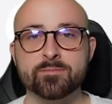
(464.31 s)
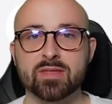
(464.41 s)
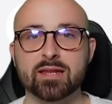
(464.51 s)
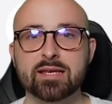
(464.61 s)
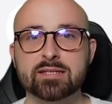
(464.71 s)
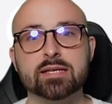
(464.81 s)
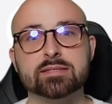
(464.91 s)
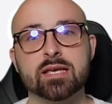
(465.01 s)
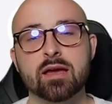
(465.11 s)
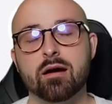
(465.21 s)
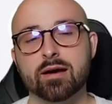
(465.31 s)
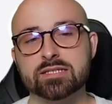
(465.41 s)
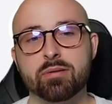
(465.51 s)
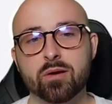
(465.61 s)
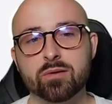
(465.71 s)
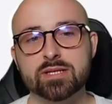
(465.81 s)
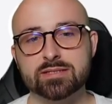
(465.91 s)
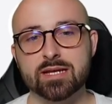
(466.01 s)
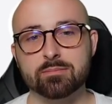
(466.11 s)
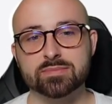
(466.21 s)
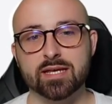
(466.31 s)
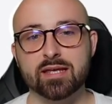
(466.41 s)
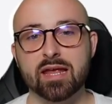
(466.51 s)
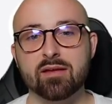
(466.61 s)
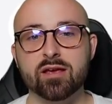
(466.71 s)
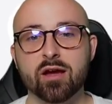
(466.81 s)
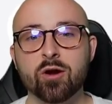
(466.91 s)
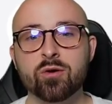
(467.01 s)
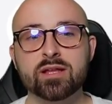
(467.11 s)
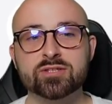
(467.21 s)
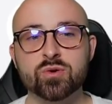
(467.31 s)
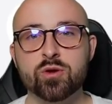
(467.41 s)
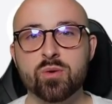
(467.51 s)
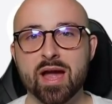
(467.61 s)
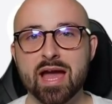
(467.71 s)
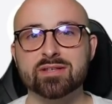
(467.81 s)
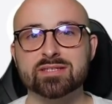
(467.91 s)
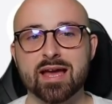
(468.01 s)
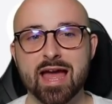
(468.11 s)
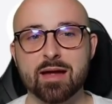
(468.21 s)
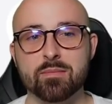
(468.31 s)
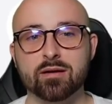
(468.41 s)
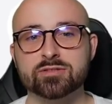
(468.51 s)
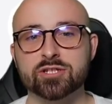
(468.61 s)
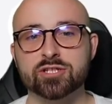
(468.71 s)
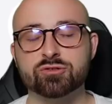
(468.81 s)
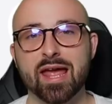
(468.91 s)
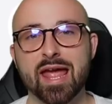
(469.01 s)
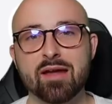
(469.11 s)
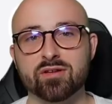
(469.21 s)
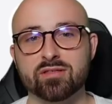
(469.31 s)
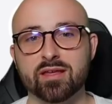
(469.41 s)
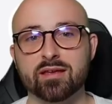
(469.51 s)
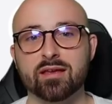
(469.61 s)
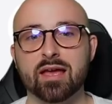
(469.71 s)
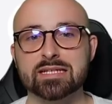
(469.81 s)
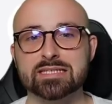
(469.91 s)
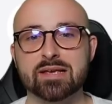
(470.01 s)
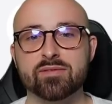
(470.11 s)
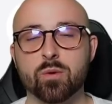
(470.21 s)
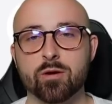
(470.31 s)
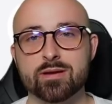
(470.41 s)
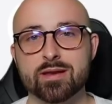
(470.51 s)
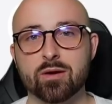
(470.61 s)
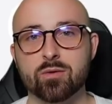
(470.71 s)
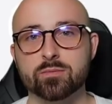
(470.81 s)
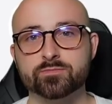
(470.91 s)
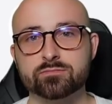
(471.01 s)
And he says, I suppose it's tempting, if the only tool you have is a hammer, to treat everything as if it were a nail.